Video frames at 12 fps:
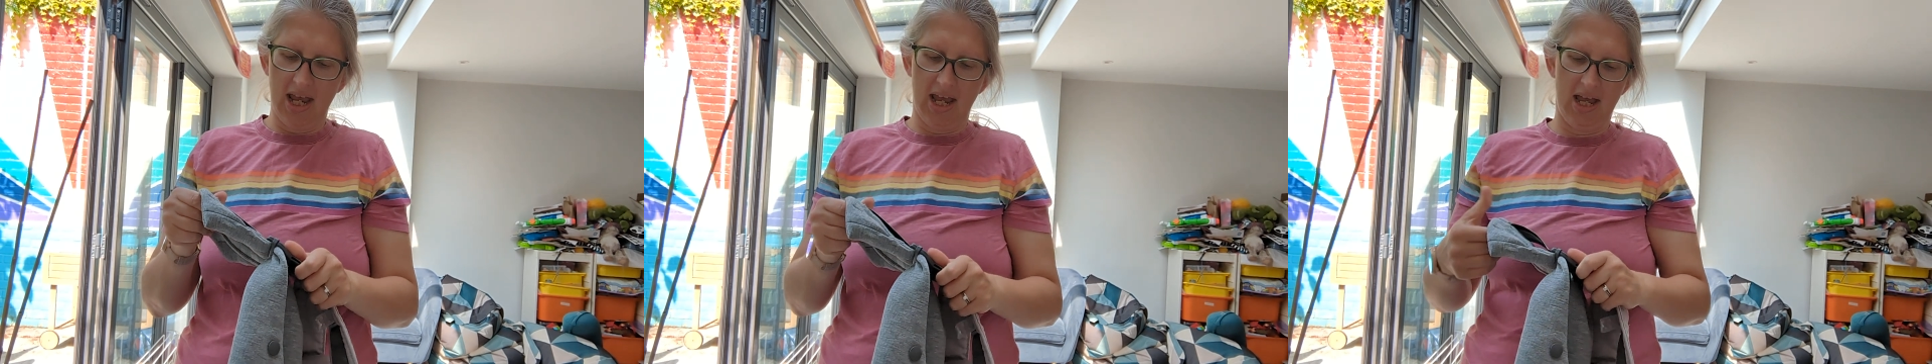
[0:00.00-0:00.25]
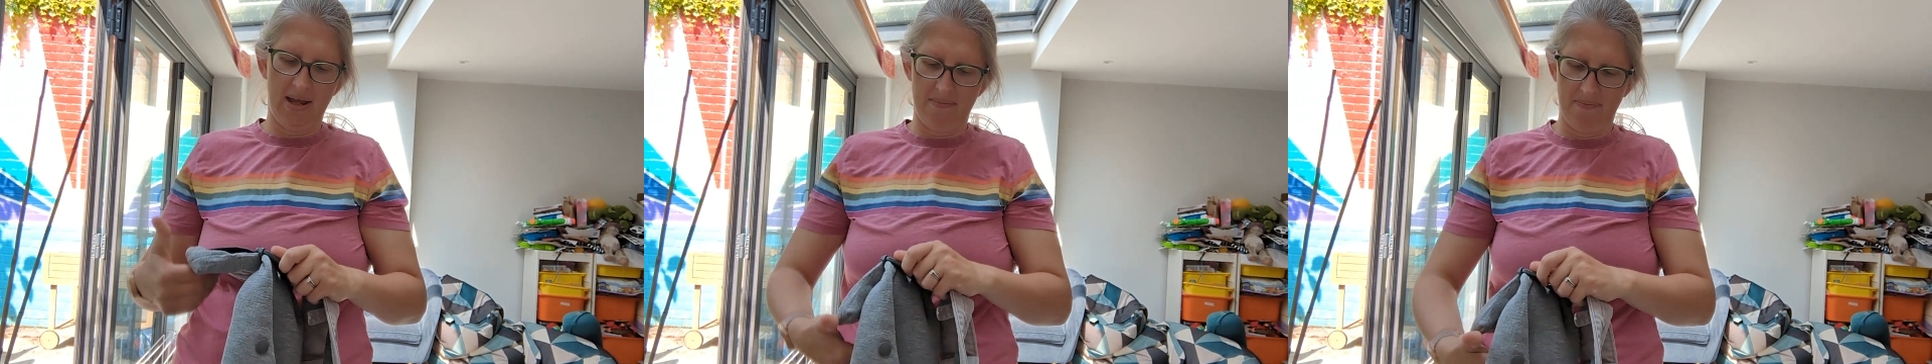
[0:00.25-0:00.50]

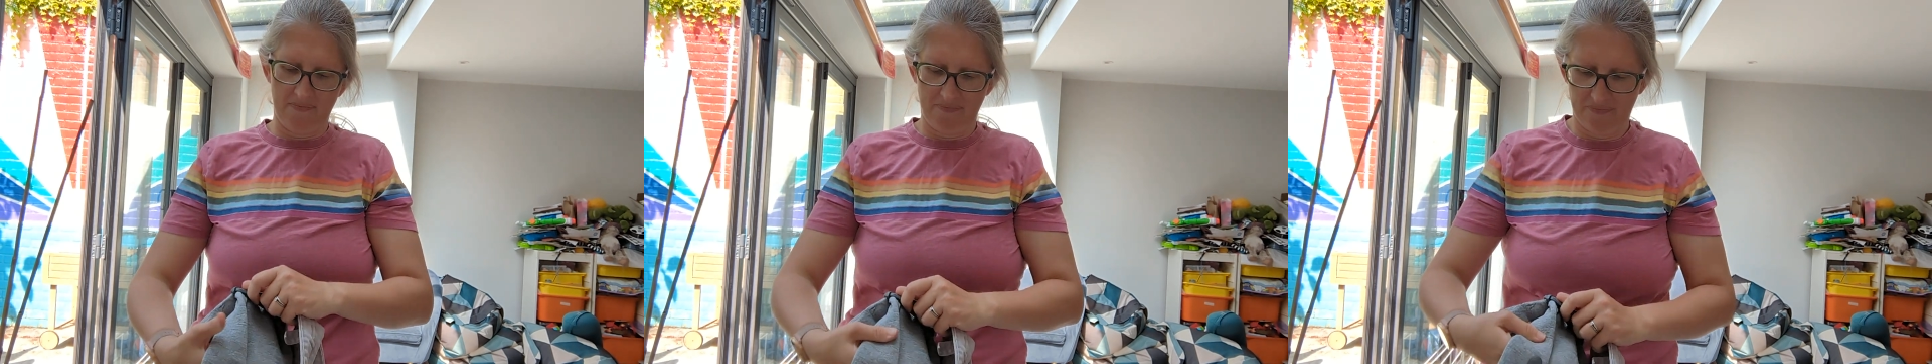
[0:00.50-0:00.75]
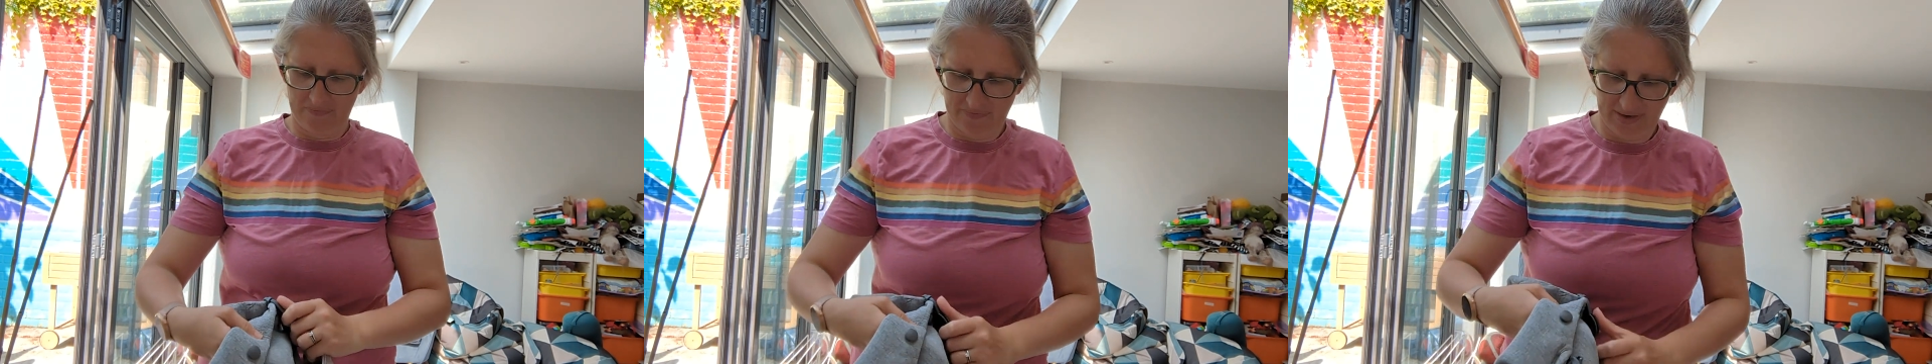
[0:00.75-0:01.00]
And
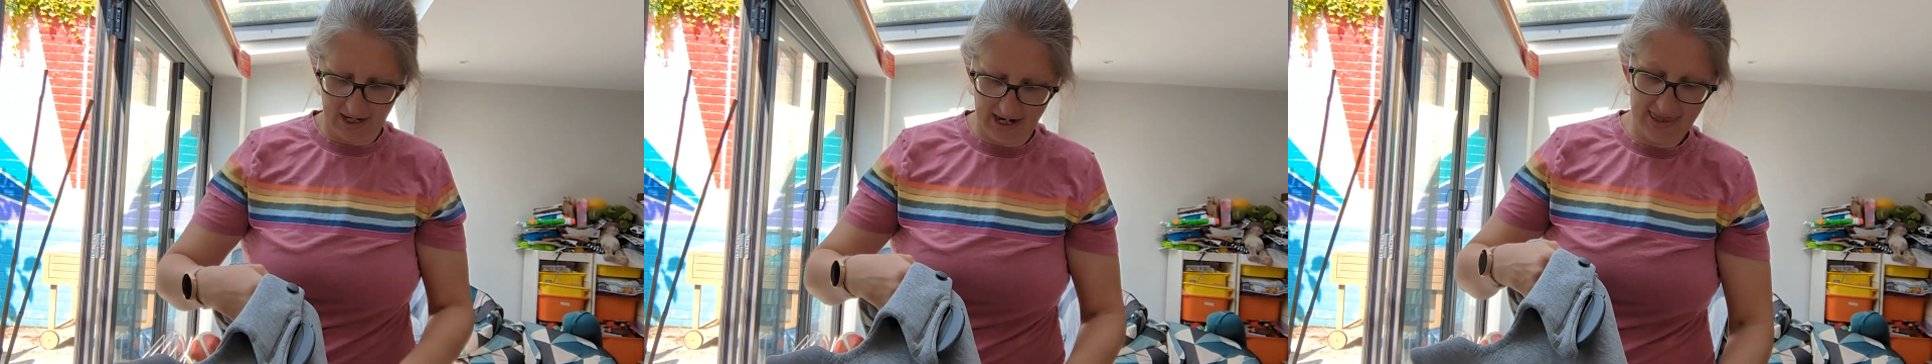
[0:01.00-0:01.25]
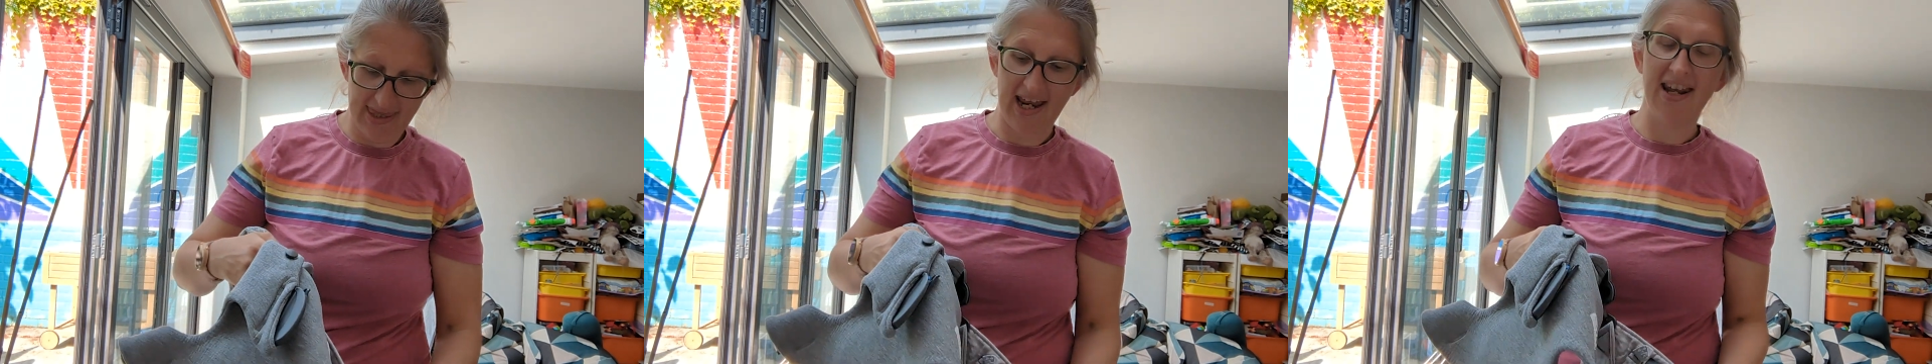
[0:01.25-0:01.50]

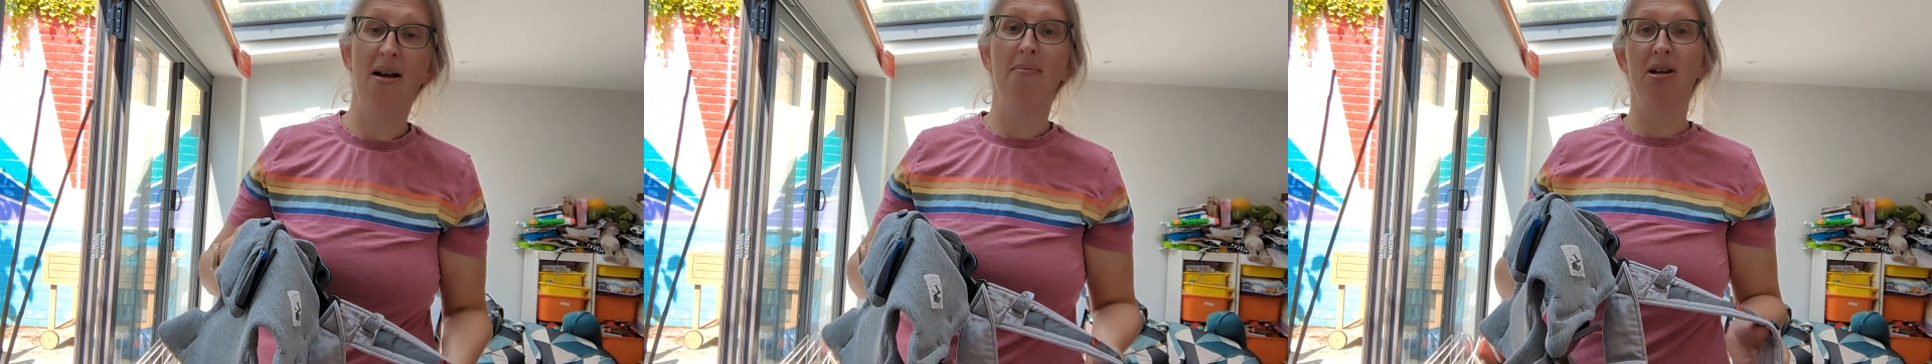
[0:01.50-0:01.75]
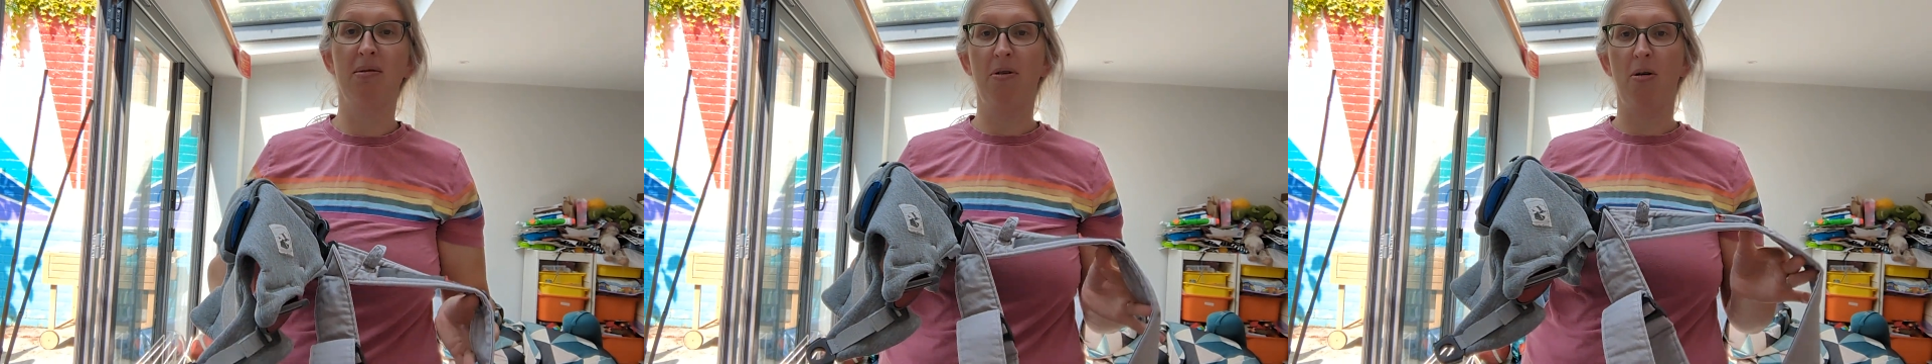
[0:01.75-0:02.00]
then I'm
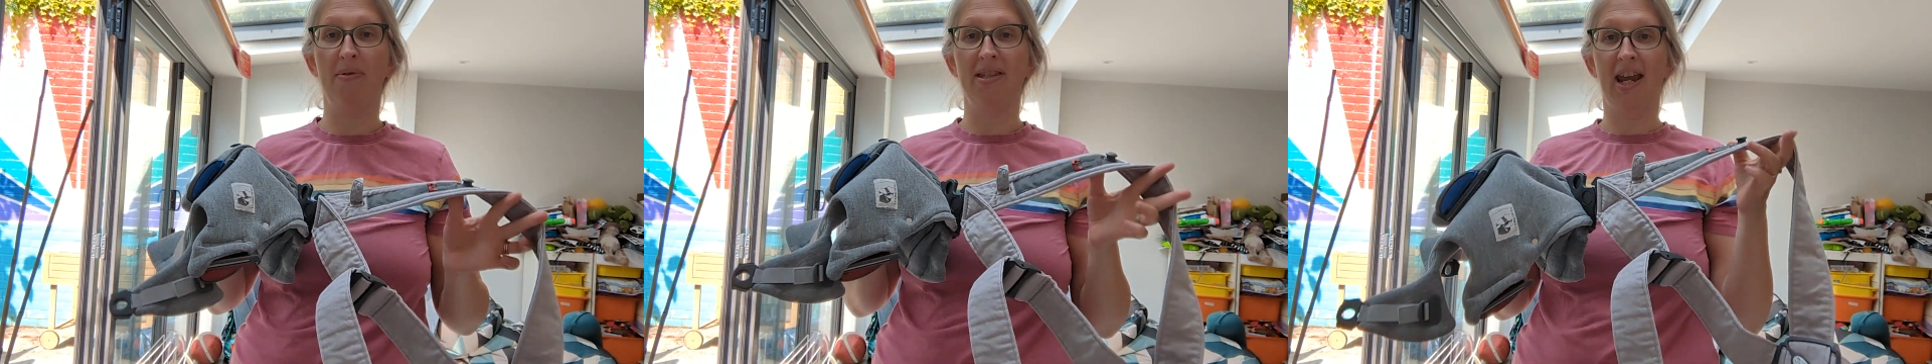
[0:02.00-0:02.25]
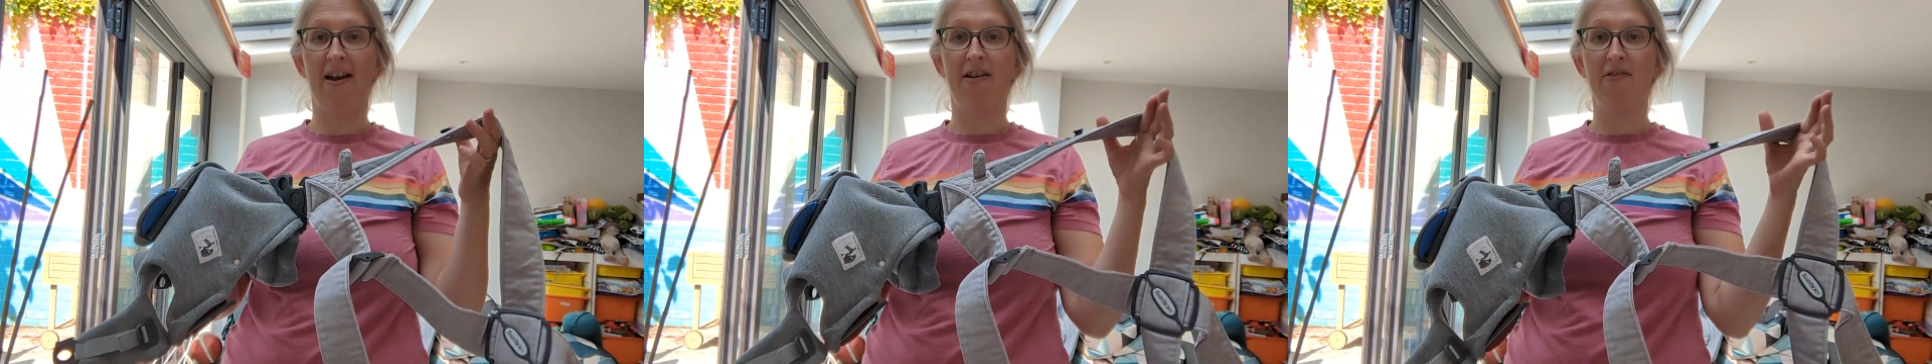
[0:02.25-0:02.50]
going to pop this
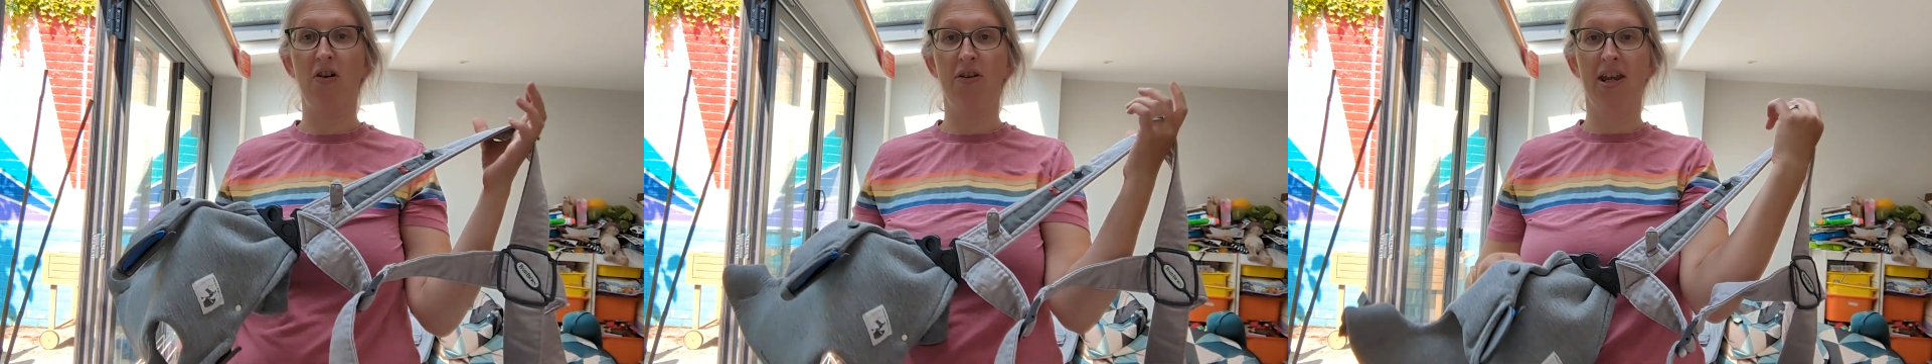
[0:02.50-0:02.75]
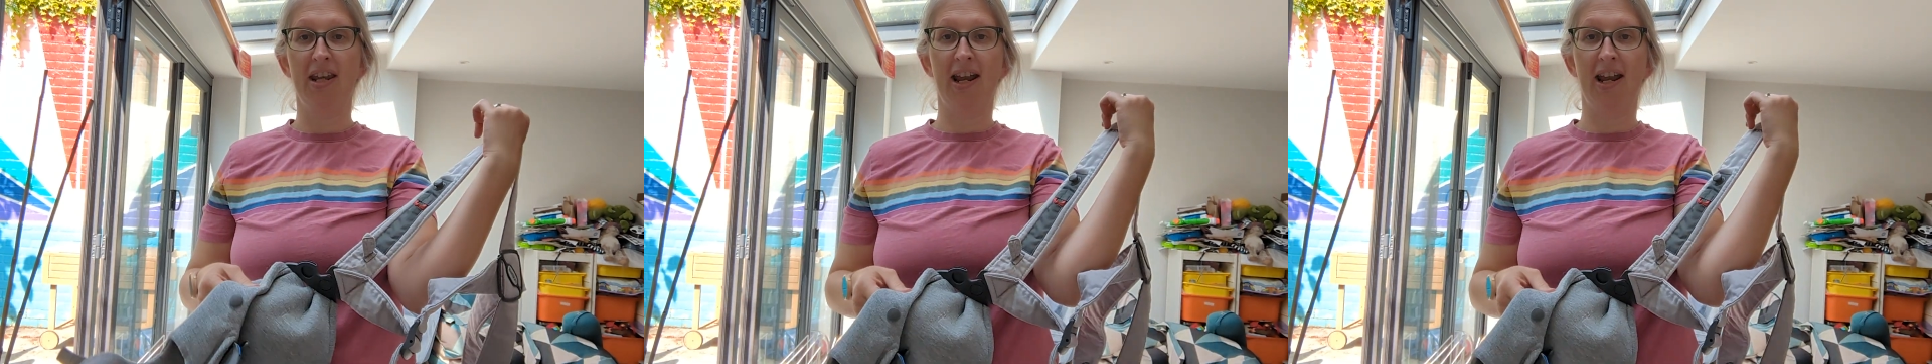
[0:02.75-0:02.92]
carrier on.